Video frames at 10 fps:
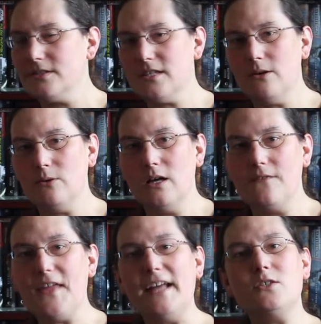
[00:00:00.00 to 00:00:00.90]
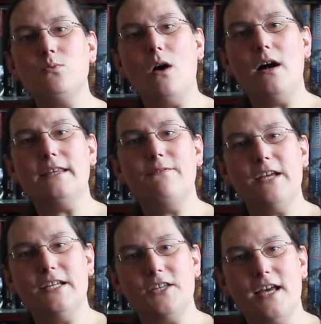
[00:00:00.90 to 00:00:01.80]
So that's why the
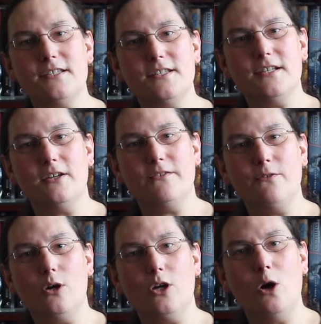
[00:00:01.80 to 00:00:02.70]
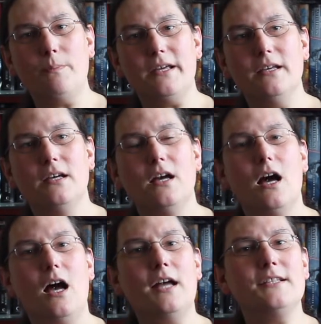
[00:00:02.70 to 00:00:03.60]
VHS is the only copy.
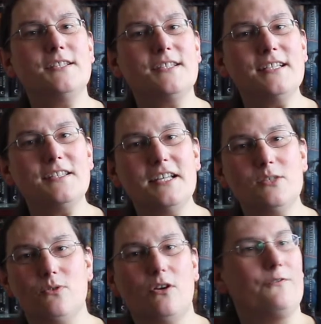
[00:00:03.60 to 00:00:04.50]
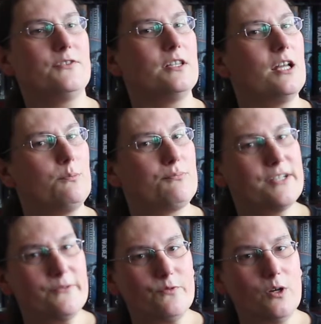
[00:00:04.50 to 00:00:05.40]
And since these were often low
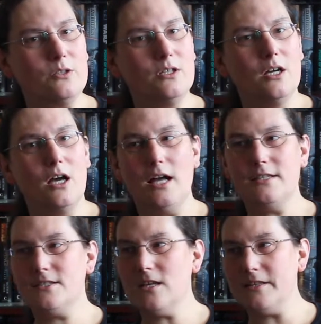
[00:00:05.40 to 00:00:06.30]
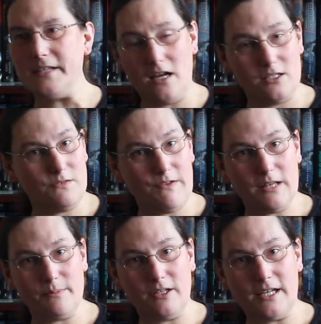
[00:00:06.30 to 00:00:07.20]
print run and certainly aren't
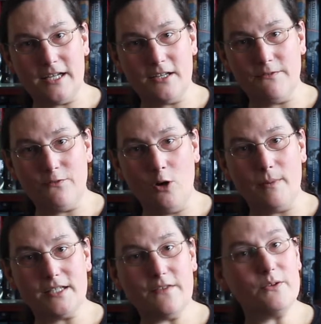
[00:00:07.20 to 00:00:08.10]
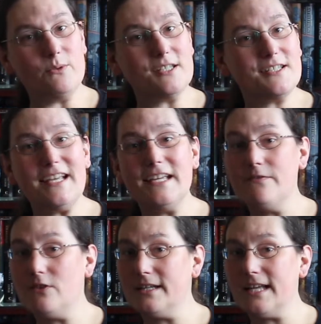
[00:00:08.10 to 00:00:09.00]
available in any other format, if you want to see it,
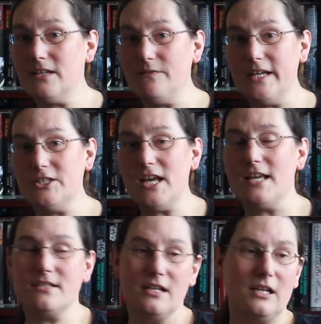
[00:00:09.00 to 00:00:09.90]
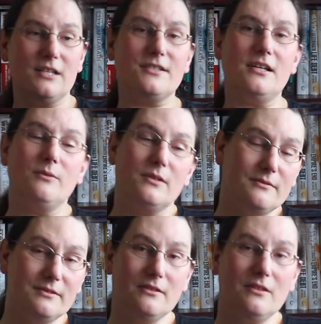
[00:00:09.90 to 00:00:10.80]
you've got to get the VHS. So
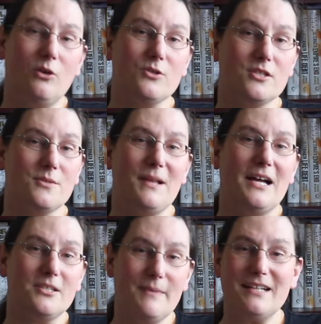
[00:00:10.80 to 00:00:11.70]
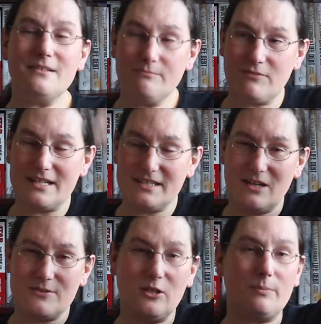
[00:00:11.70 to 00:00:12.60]
laws of supply and demand, price
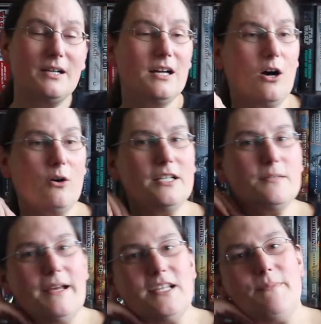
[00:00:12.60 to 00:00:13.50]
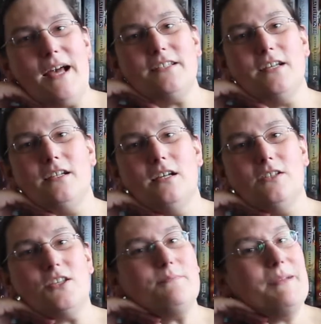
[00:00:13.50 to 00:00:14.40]
goes up, only to be expected.
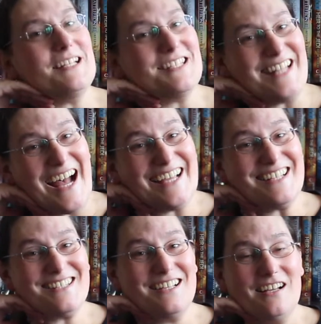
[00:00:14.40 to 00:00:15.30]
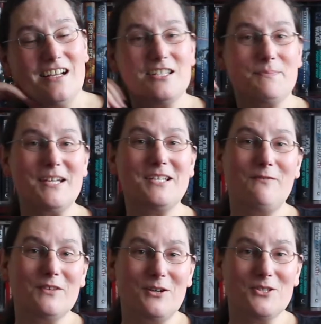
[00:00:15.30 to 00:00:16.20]
Doesn't mean it's nice, especially
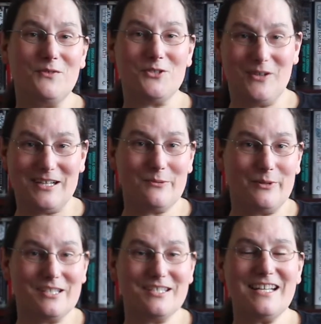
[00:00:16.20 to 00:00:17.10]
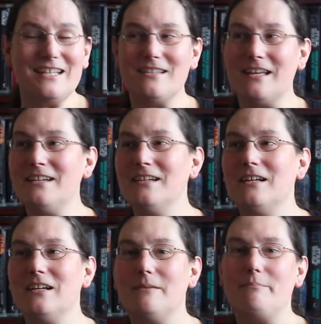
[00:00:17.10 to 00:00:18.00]
for those of us who actually want to see the thing,
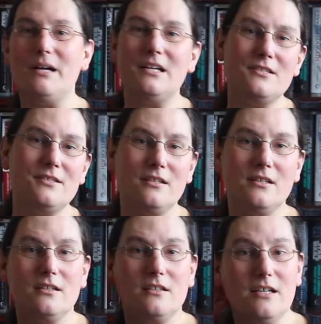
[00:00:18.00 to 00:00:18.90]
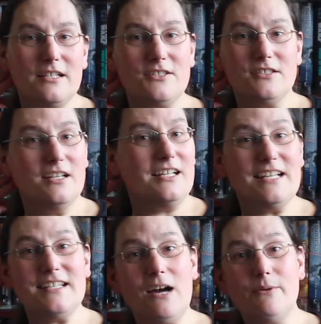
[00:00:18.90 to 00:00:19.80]
but it's it
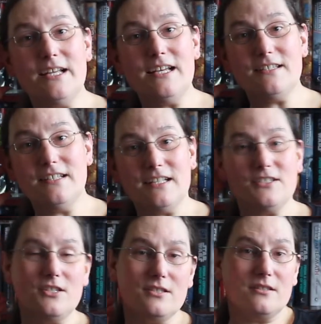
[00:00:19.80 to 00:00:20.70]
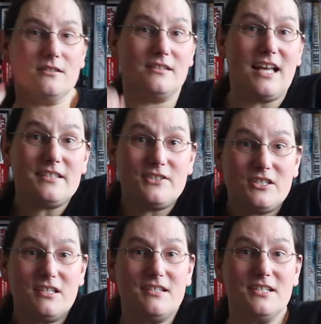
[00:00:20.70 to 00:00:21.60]
is how it is, and that's just that's
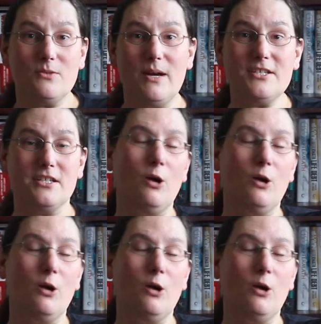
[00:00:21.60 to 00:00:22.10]
just the situation.